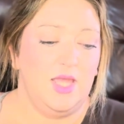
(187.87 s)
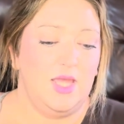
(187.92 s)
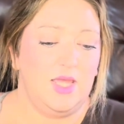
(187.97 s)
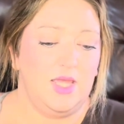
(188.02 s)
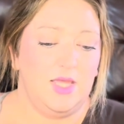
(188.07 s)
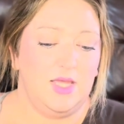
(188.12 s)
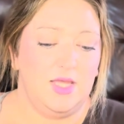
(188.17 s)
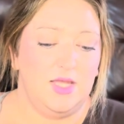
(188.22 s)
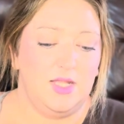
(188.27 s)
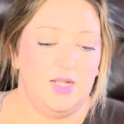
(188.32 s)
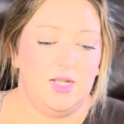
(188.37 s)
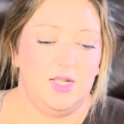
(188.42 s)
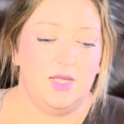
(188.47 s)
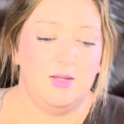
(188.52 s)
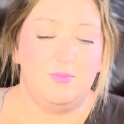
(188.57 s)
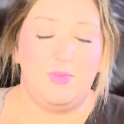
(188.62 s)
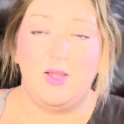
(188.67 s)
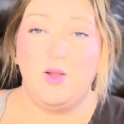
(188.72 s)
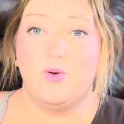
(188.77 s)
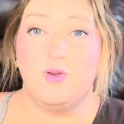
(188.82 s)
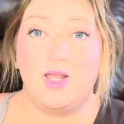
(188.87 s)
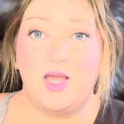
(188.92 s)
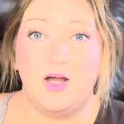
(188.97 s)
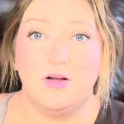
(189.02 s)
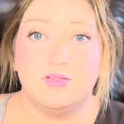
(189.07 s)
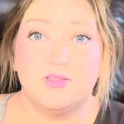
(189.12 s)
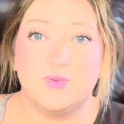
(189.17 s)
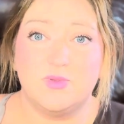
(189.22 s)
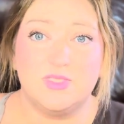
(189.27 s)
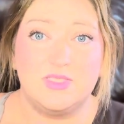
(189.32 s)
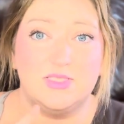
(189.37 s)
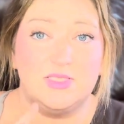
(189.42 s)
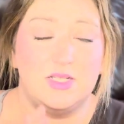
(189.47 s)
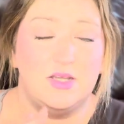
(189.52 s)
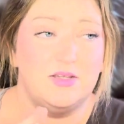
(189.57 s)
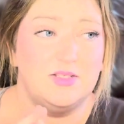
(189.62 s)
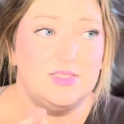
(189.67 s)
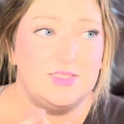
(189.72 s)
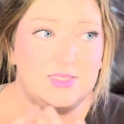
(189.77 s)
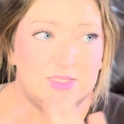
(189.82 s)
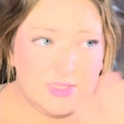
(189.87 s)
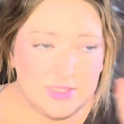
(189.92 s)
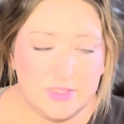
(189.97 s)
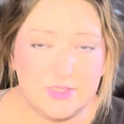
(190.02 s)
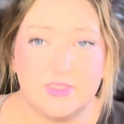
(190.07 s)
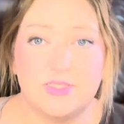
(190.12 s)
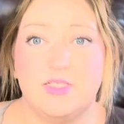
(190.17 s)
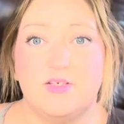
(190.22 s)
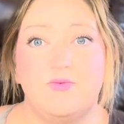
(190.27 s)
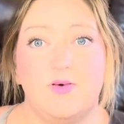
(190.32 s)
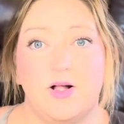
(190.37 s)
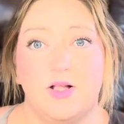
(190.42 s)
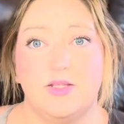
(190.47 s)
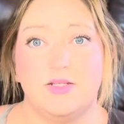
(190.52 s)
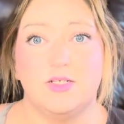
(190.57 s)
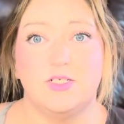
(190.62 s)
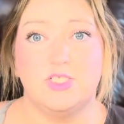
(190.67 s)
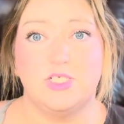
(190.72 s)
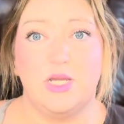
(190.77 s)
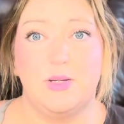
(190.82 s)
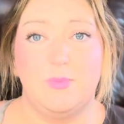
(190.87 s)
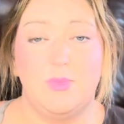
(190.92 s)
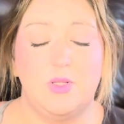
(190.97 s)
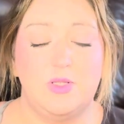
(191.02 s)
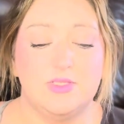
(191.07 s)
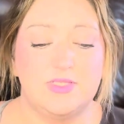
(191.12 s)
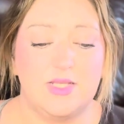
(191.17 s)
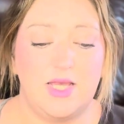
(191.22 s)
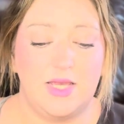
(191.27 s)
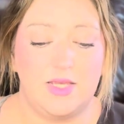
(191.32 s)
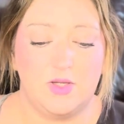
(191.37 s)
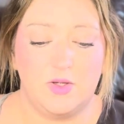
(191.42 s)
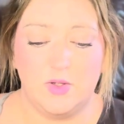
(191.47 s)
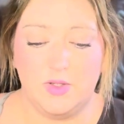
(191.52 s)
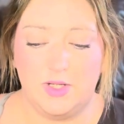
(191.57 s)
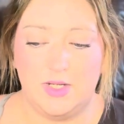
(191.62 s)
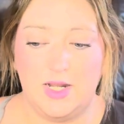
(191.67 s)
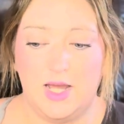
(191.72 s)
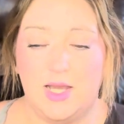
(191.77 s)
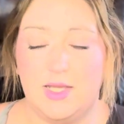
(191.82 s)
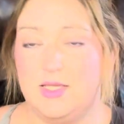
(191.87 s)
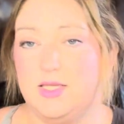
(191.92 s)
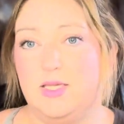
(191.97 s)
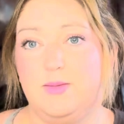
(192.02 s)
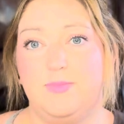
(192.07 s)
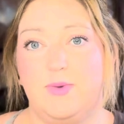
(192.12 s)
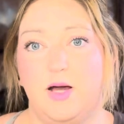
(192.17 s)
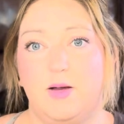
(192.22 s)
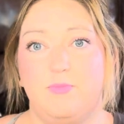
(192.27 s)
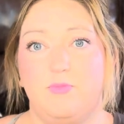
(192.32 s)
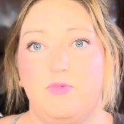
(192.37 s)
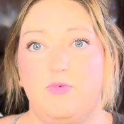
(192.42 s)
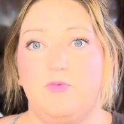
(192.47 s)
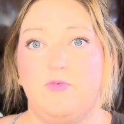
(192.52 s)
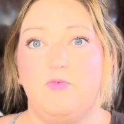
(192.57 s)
And my own house was seriously falling to shambles. I could not keep up